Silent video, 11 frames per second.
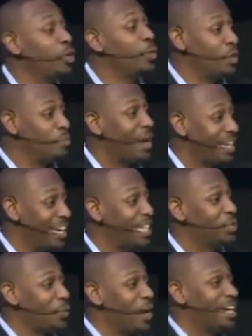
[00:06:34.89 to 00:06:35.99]
it with my
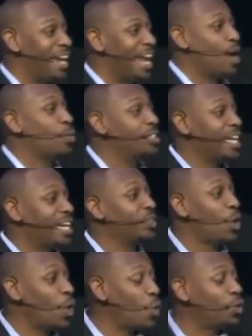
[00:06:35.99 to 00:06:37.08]
kids right now. We're taking the
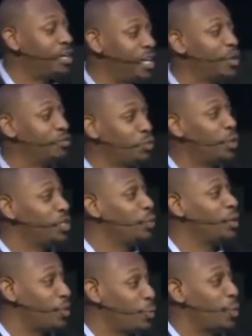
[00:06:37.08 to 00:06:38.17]
whole year of
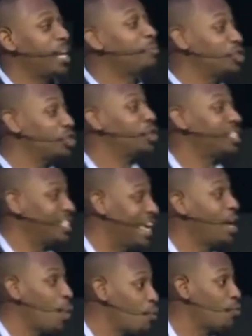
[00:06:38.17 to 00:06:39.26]
2023, and I'm just going to say
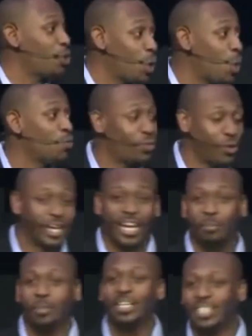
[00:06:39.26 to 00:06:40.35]
it over and over
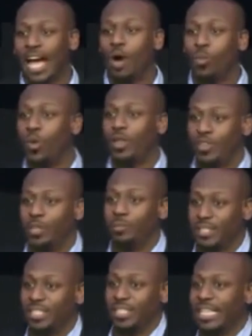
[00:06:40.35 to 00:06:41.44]
again because I want them
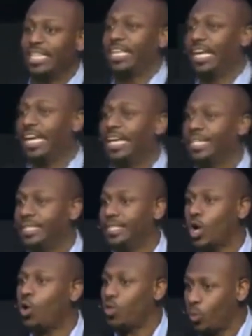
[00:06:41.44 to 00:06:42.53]
to see the end
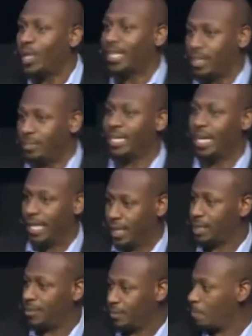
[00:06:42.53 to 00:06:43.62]
all the way at the beginning.
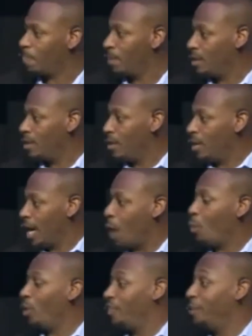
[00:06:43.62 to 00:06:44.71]
I
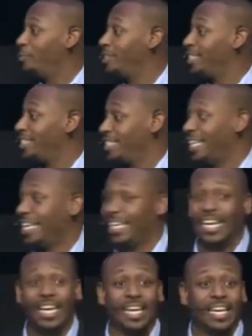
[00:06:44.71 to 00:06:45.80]
want them to
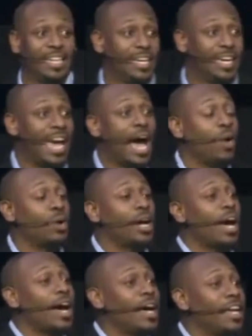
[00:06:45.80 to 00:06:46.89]
see how
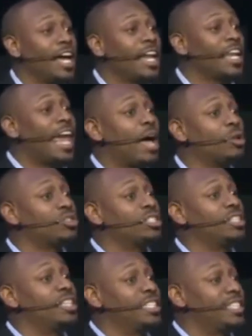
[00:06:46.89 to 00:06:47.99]
God
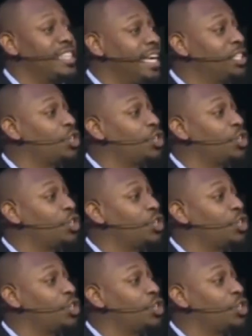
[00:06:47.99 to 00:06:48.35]
allows this thing to